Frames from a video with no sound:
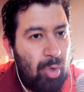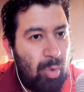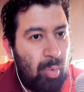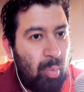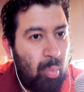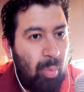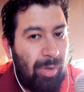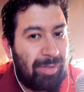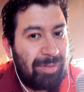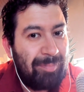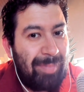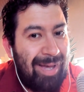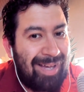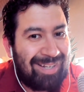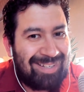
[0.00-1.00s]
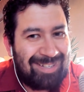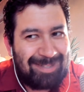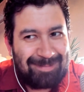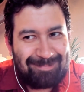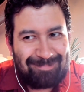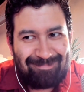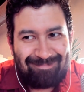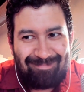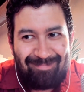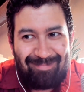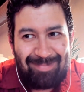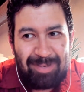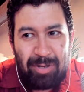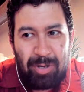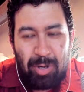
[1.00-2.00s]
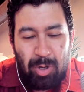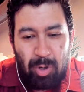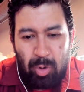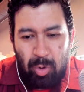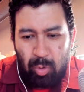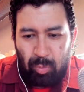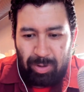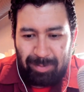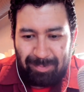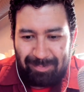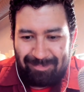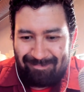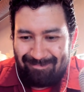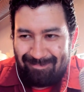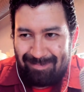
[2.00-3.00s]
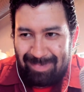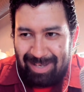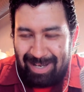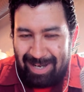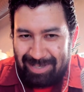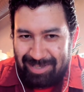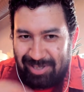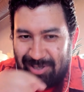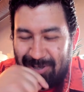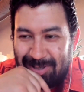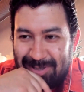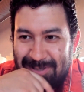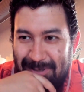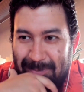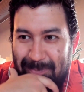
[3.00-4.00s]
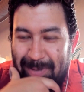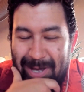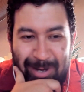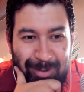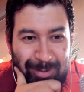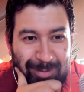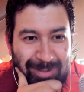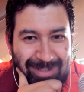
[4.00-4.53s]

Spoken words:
Welcome back. Well, I just talked about